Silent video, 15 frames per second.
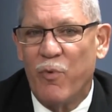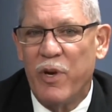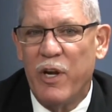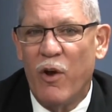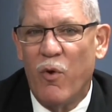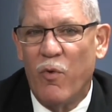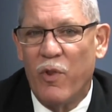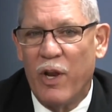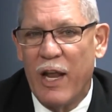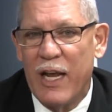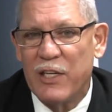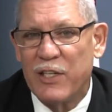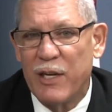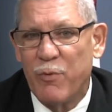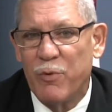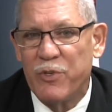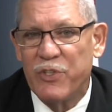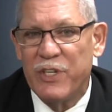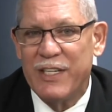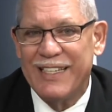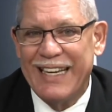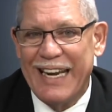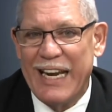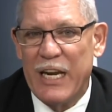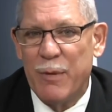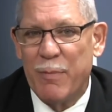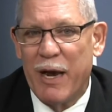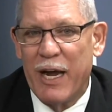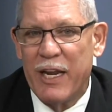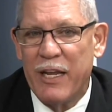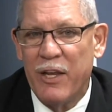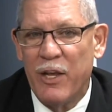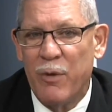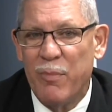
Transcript: We don't. The last thing we want to see is anybody